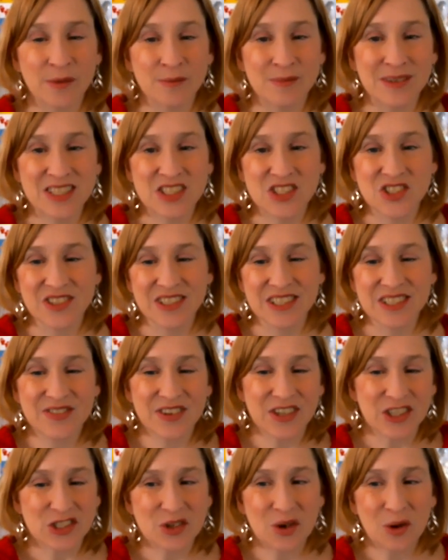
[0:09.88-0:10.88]
from Miss Julie's
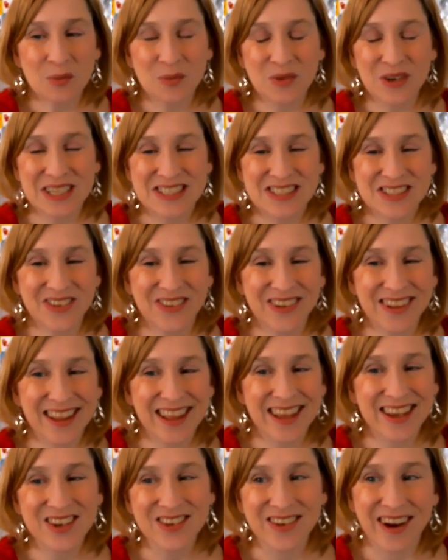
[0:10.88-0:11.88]
Virtual Preschool
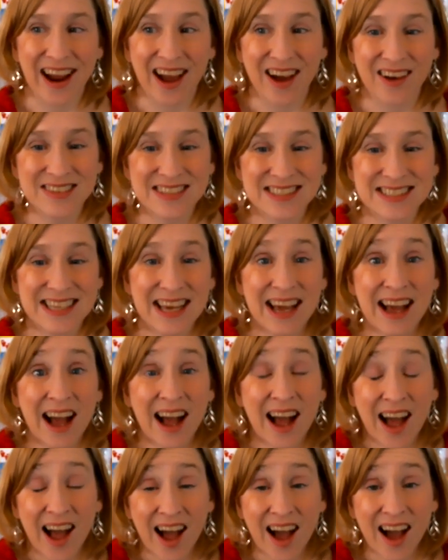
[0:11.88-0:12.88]
and Crafts.
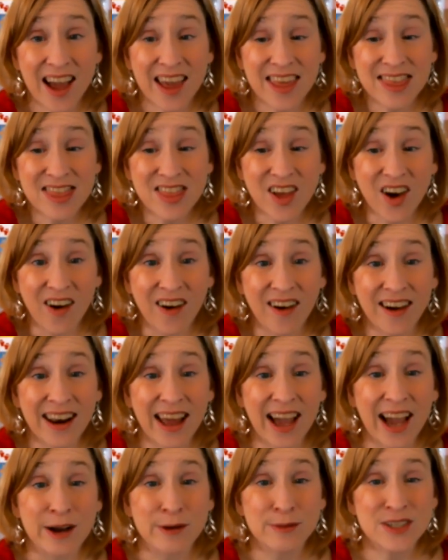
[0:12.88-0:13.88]
I
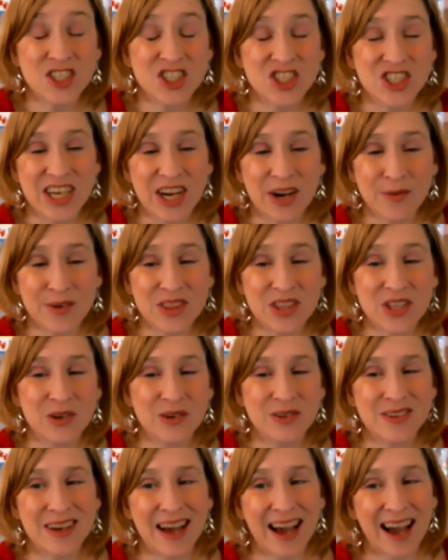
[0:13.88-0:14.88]
thought I would share with
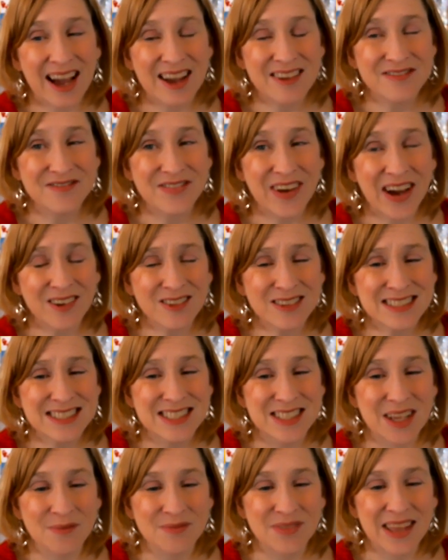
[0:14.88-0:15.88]
you, I found
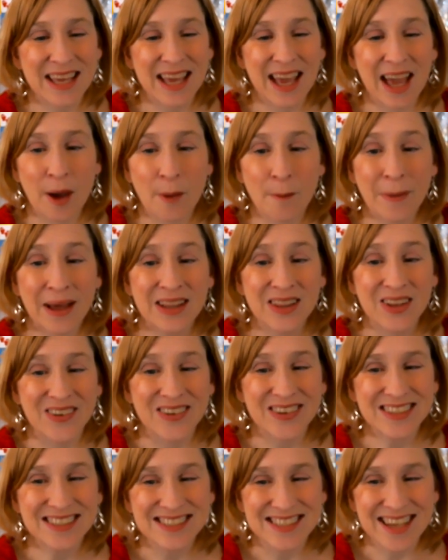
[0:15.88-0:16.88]
something at my
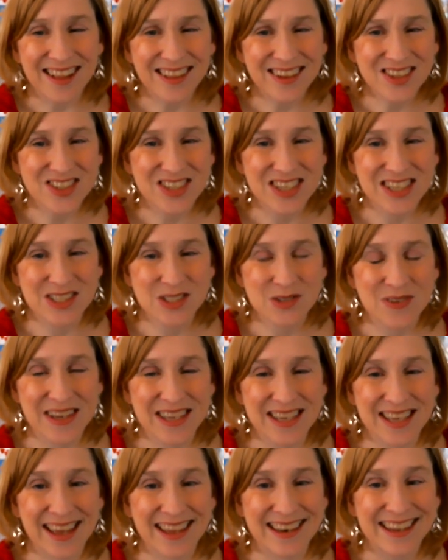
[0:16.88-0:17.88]
local Dollar Tree this
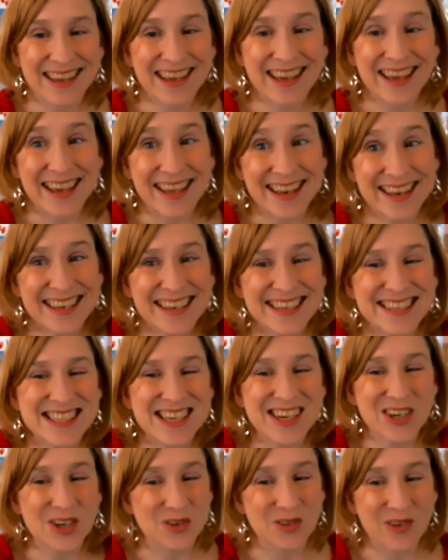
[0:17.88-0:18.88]
weekend. It
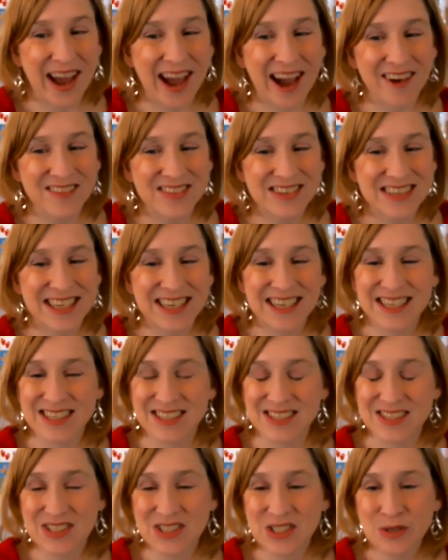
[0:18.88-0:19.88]
is a craft and
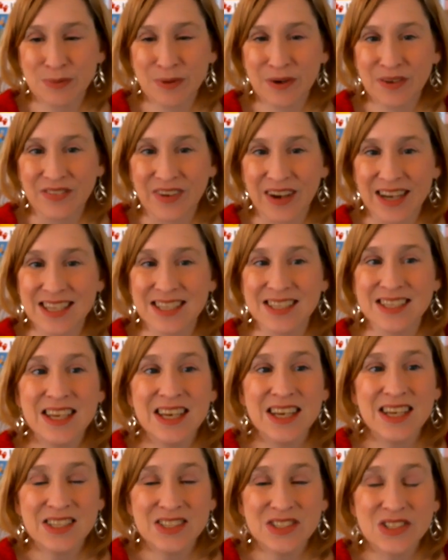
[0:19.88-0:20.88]
it is super fun.
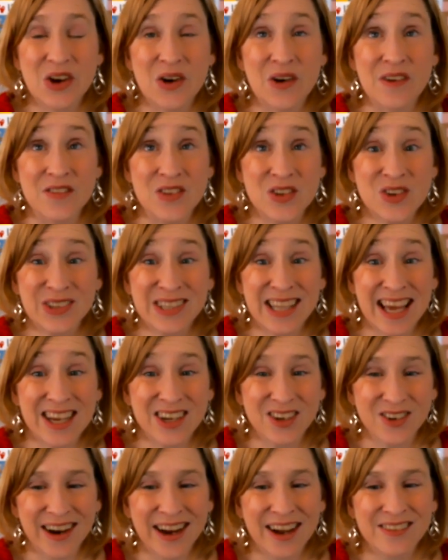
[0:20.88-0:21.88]
So if you
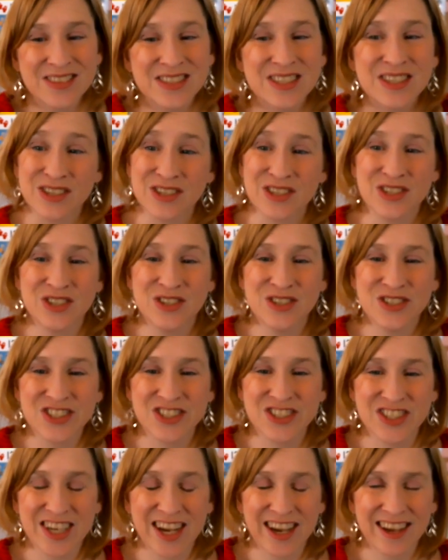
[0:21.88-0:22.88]
like crafts, you
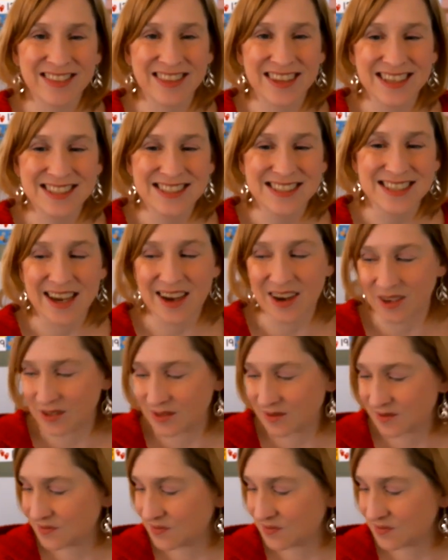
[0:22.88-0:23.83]
should check this out.